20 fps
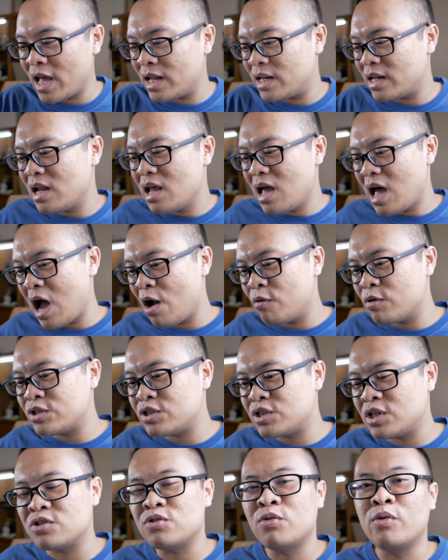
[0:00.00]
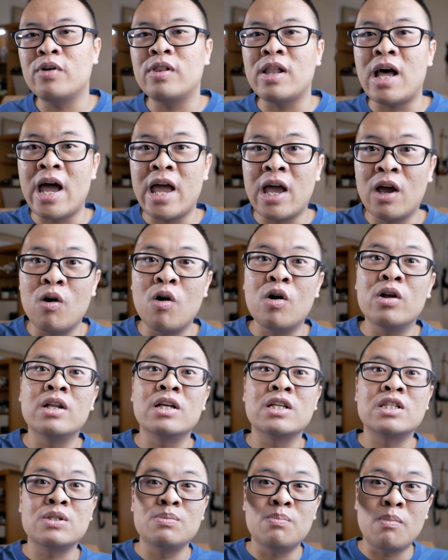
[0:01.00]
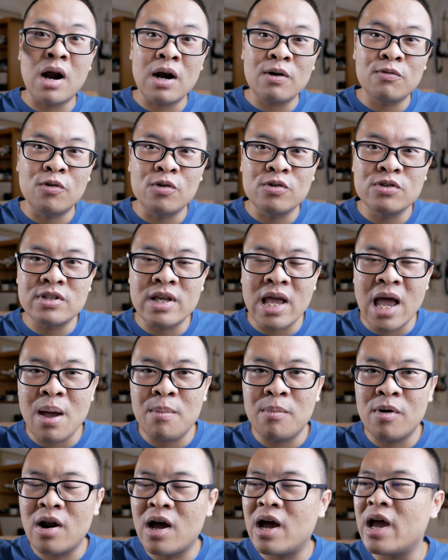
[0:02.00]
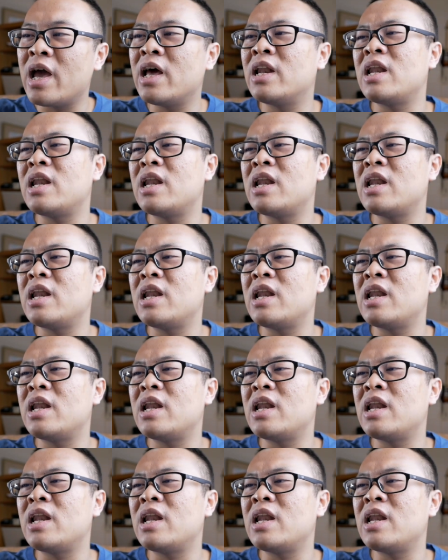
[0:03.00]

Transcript: and I was just relying on the smartphone's camera,